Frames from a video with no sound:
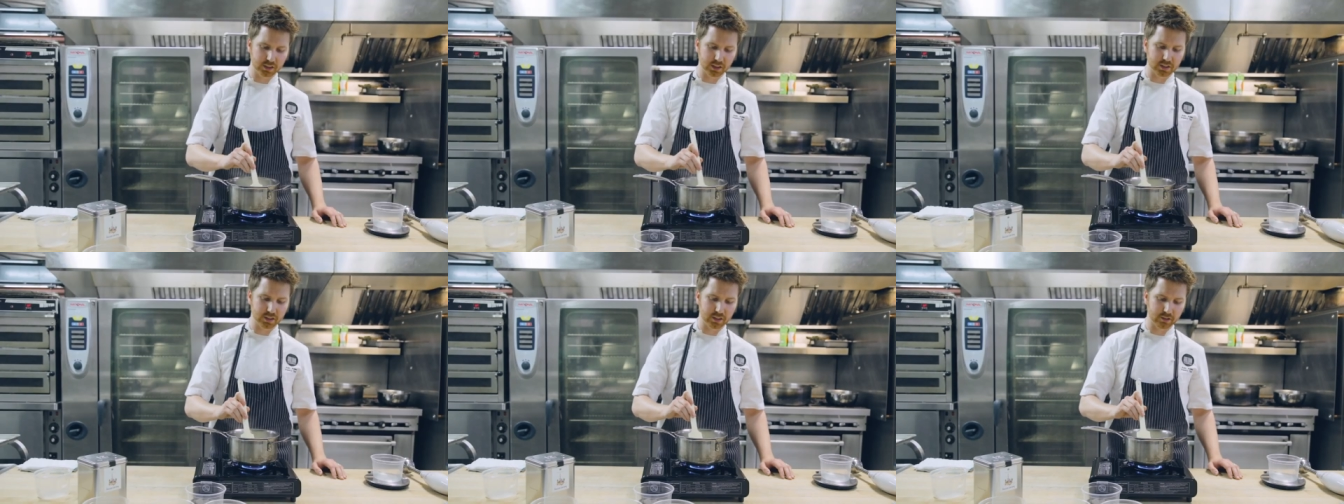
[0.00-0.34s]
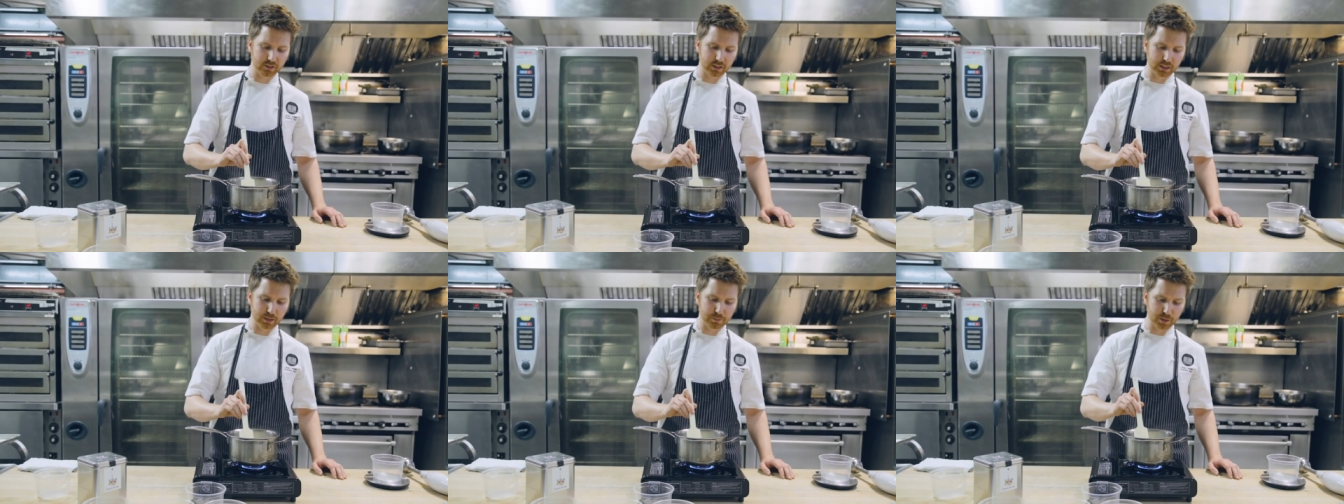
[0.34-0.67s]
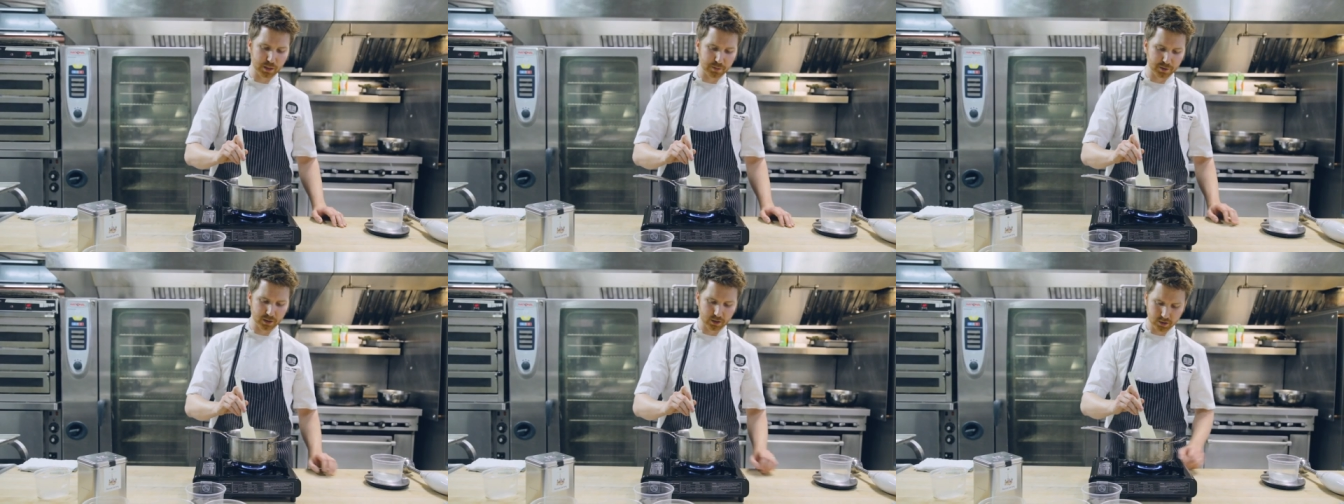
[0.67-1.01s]
Just starting to
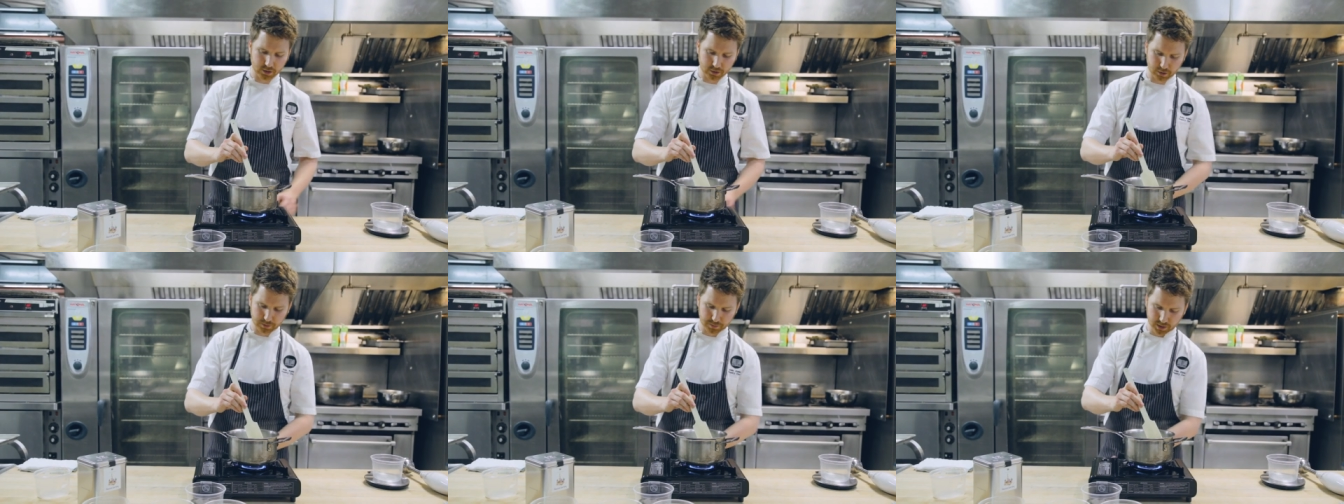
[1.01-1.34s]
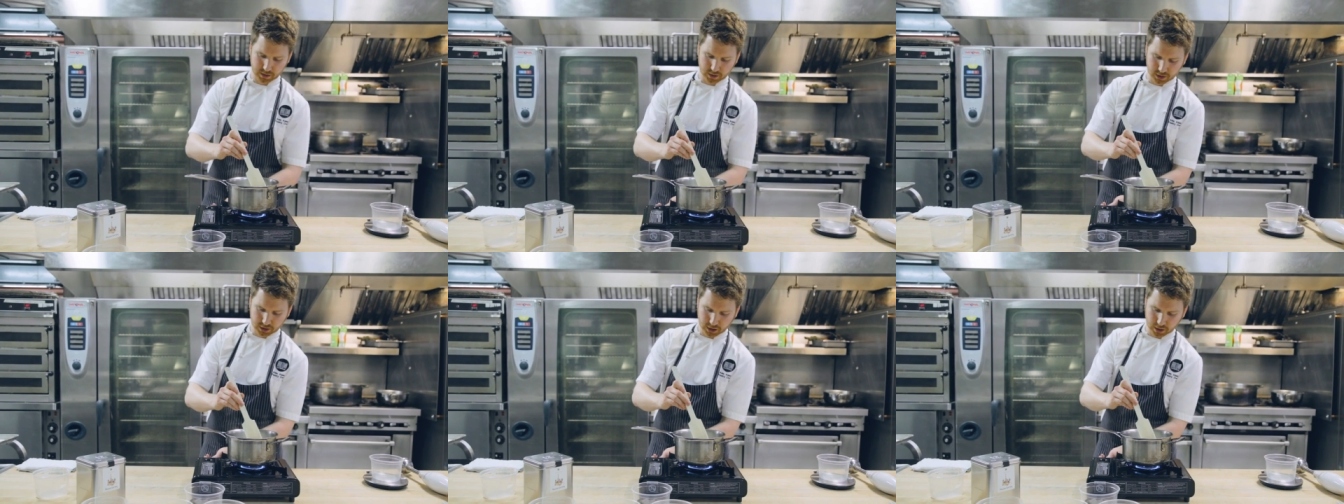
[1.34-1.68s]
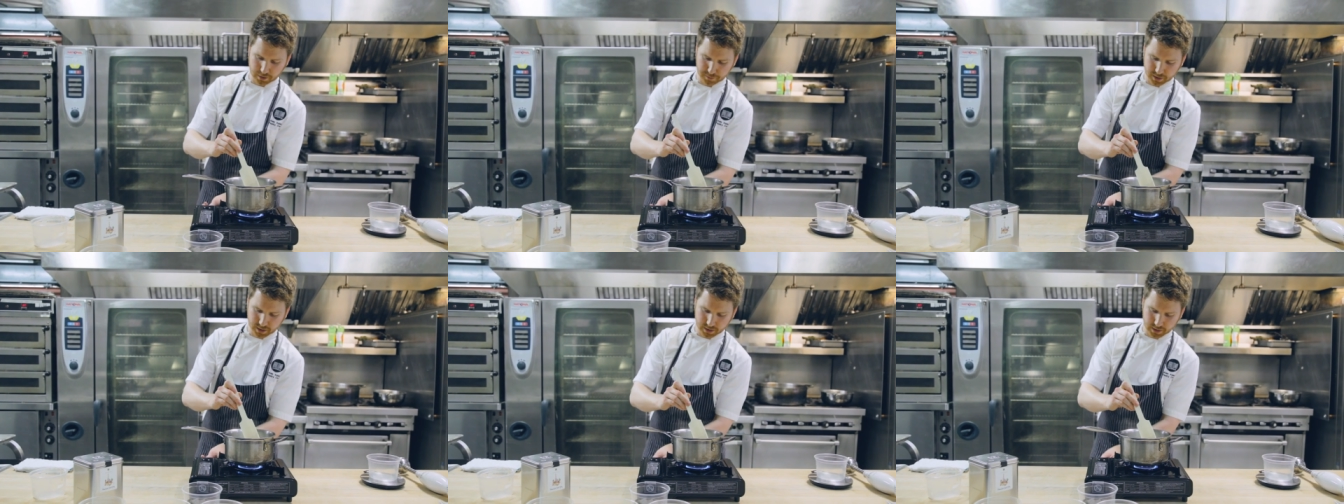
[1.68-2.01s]
bubble, so I'm gonna
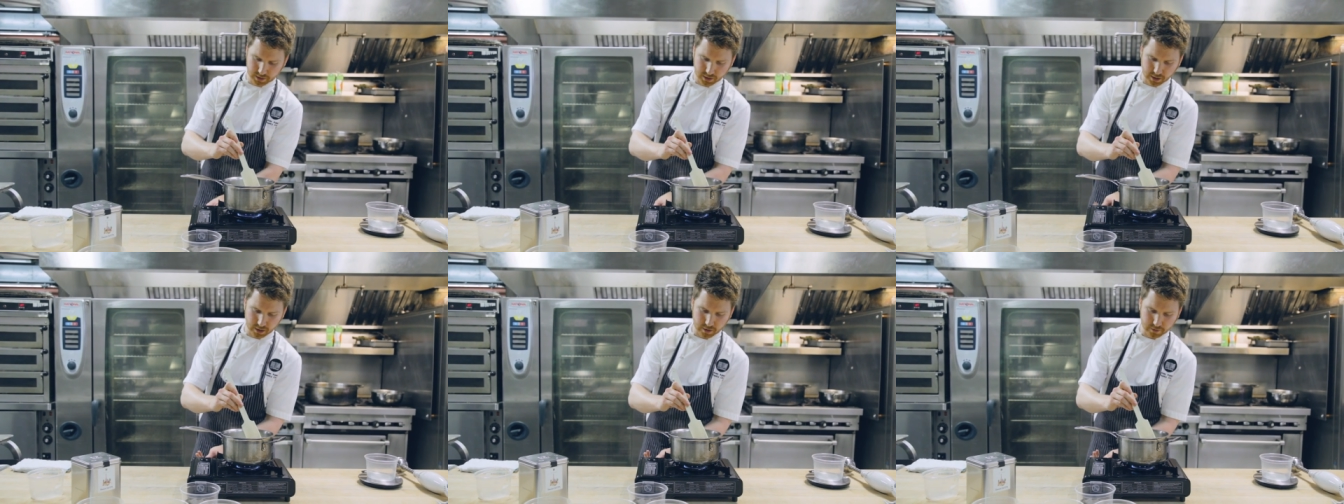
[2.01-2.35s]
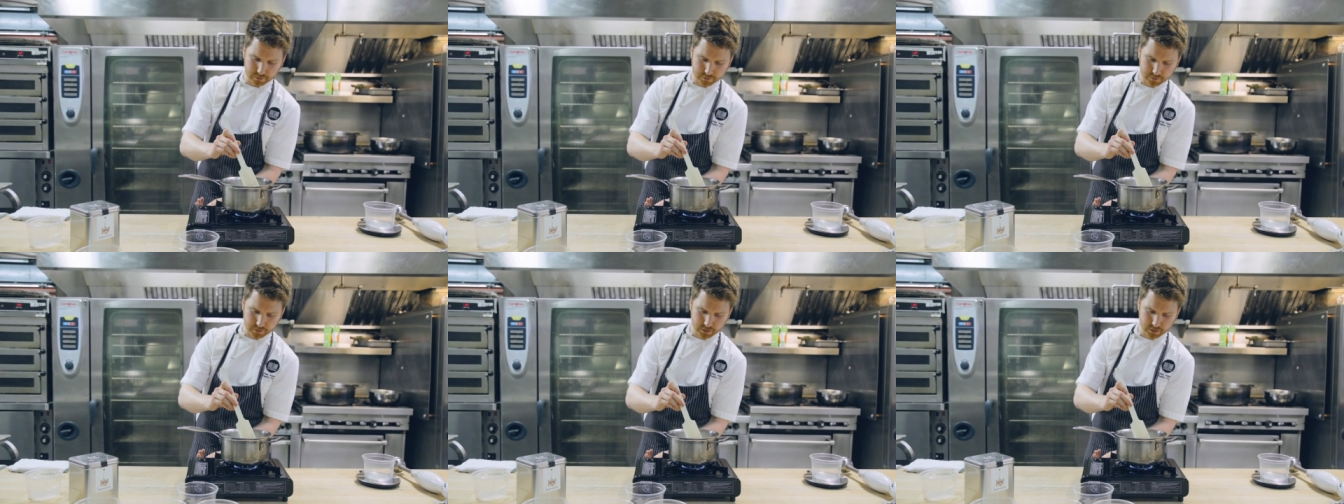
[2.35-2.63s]
shut my heat off